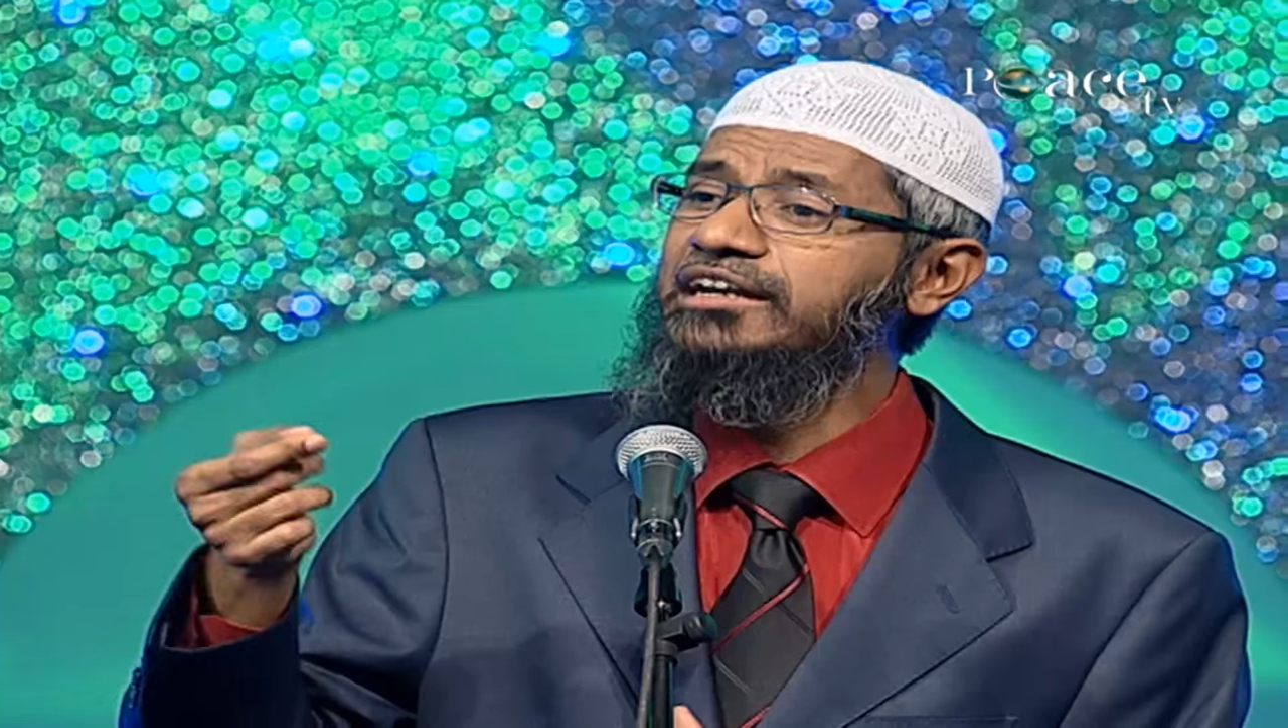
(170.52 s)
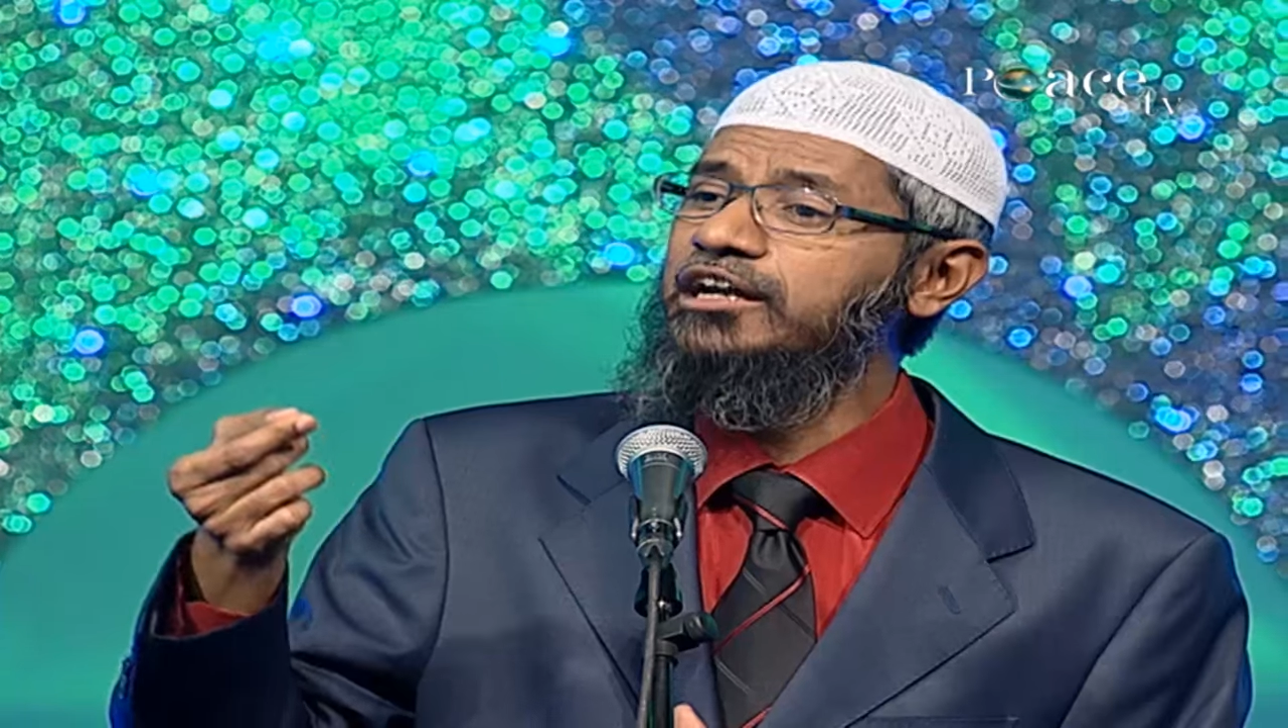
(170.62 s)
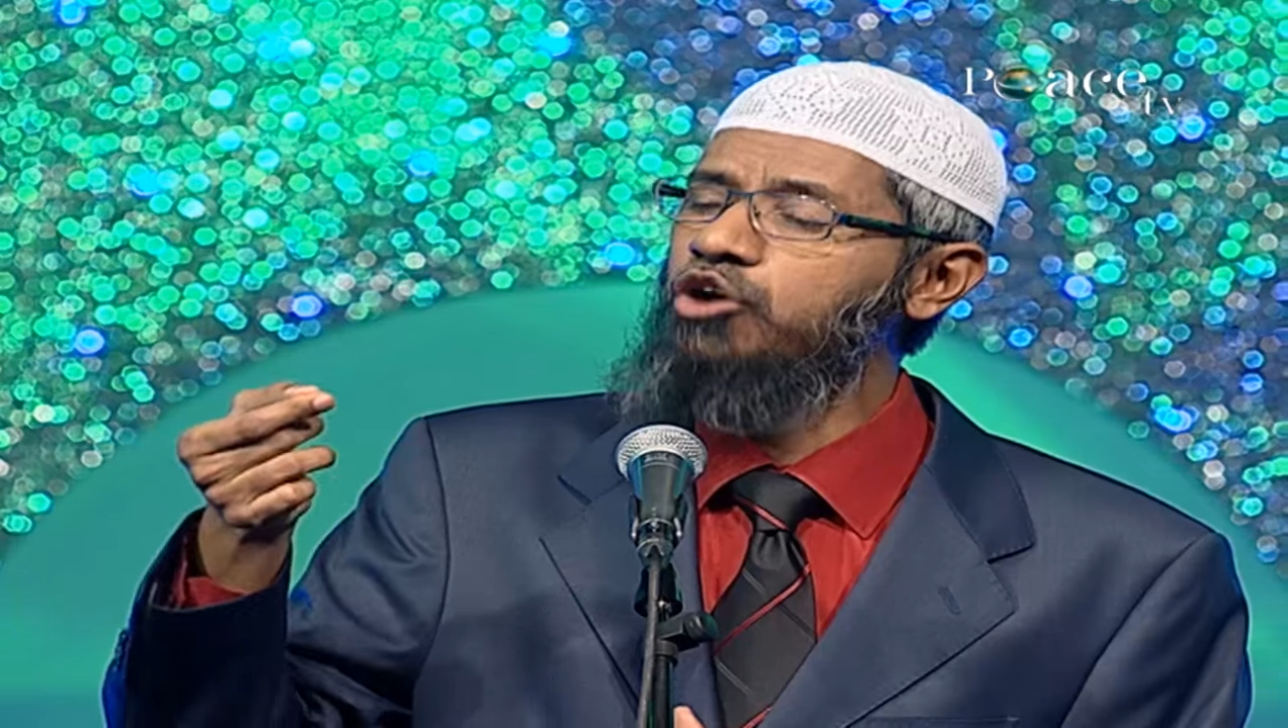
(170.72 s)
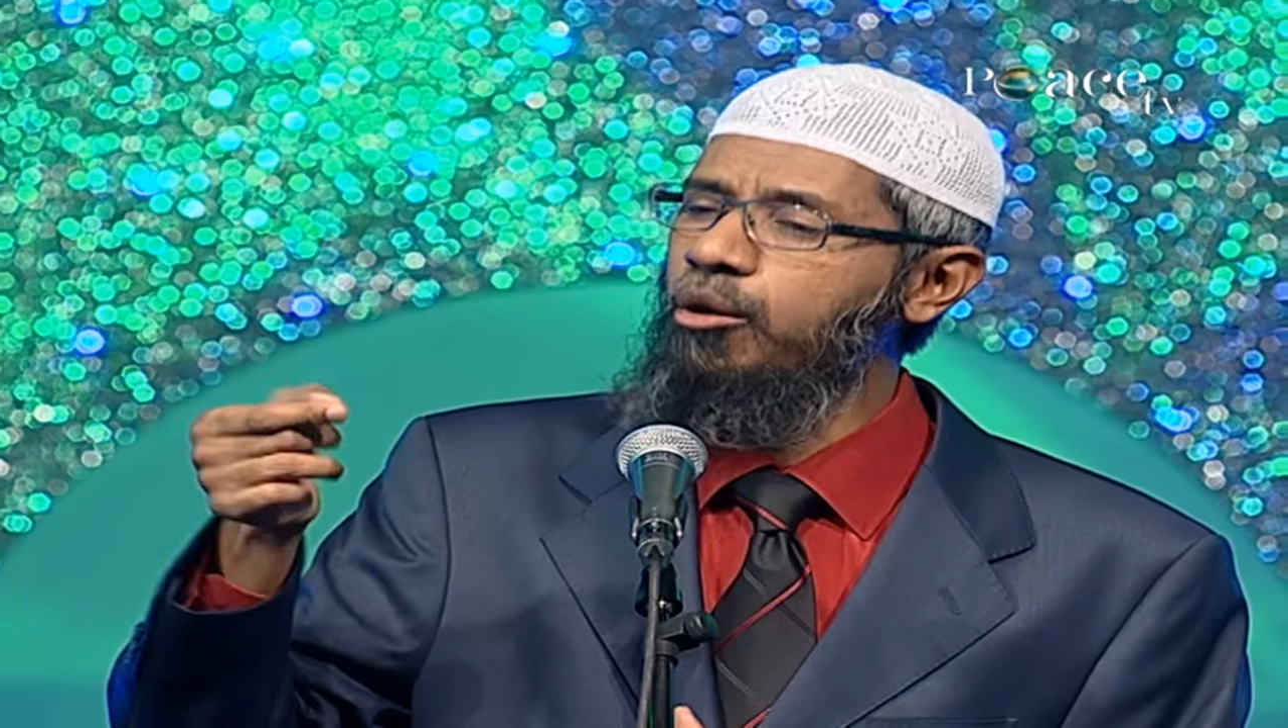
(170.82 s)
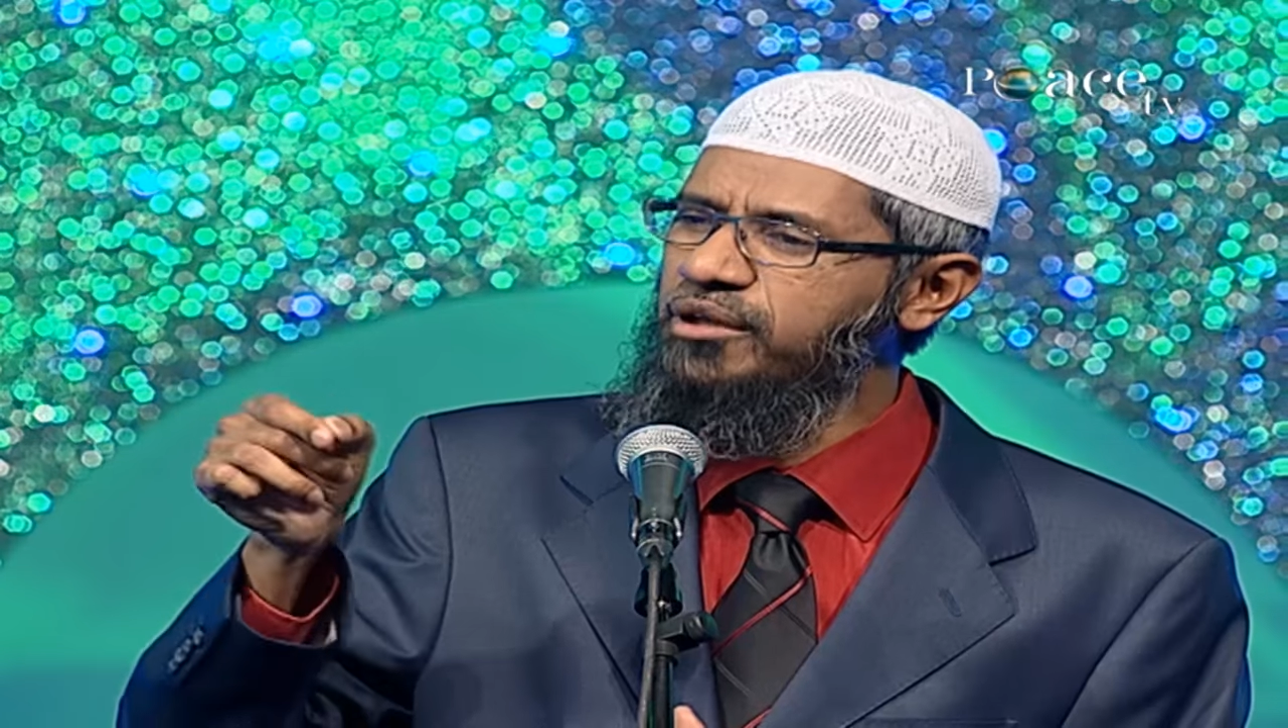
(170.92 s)

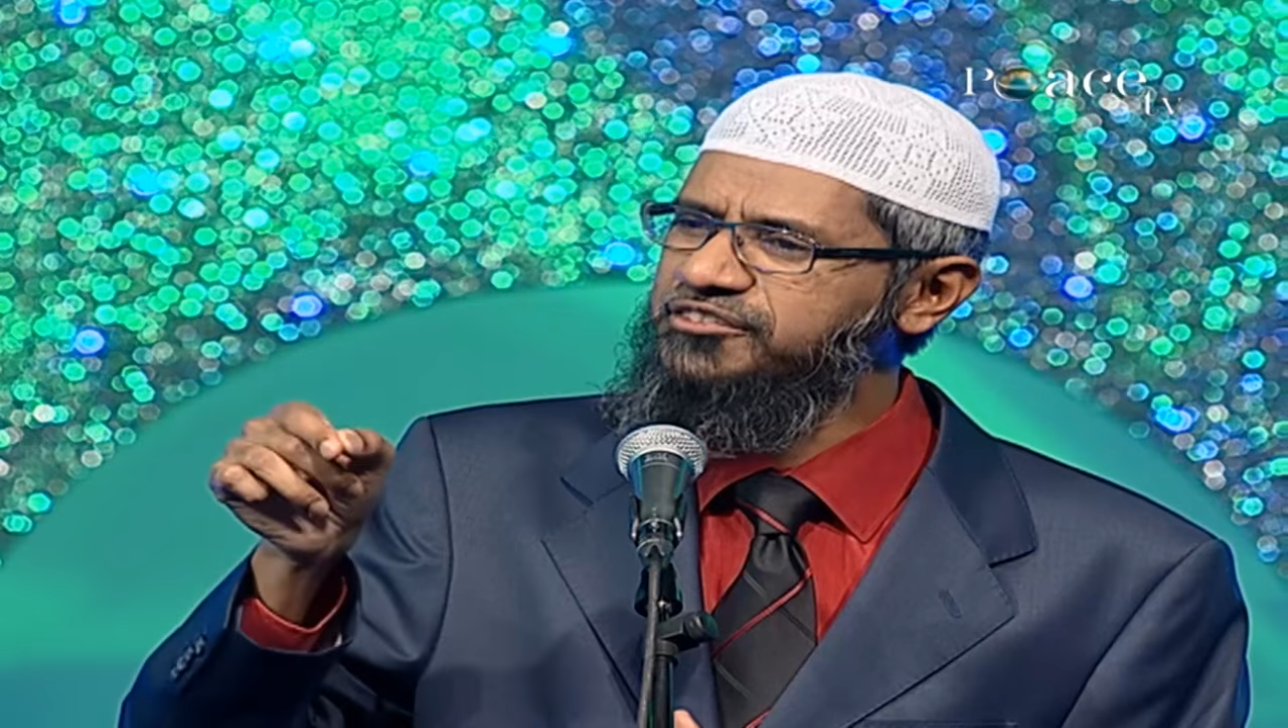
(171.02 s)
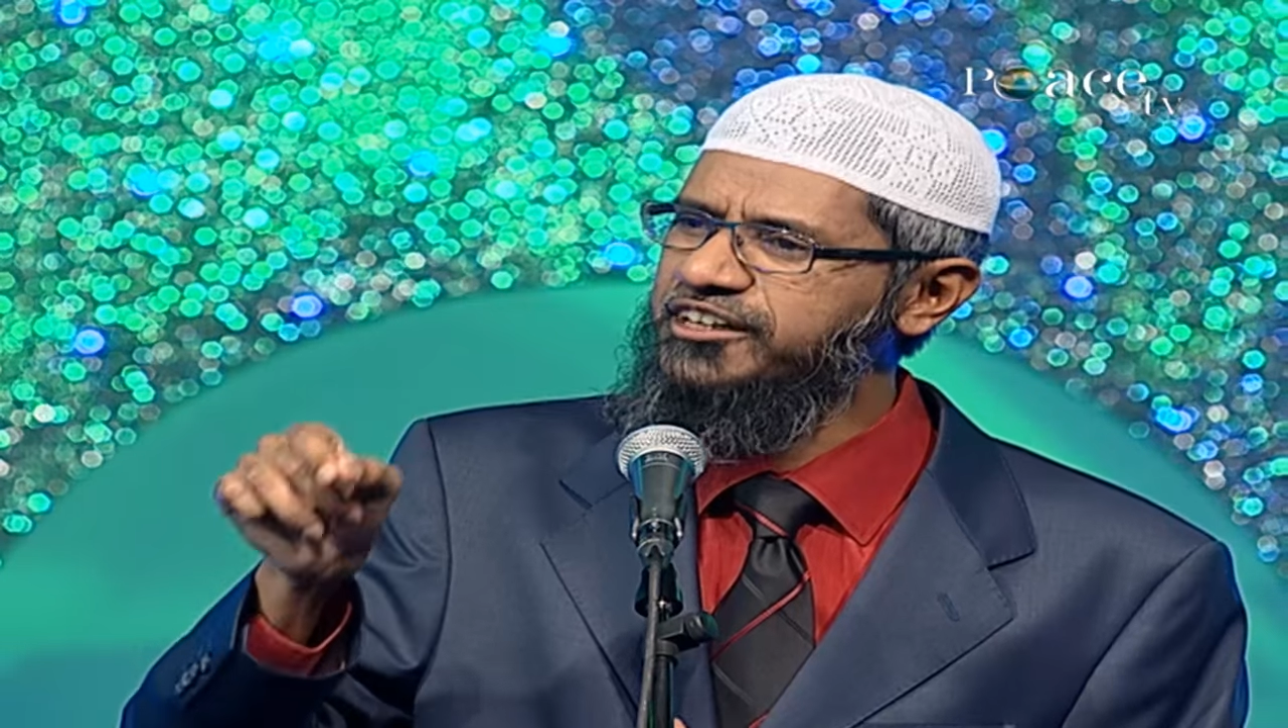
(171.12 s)
under normal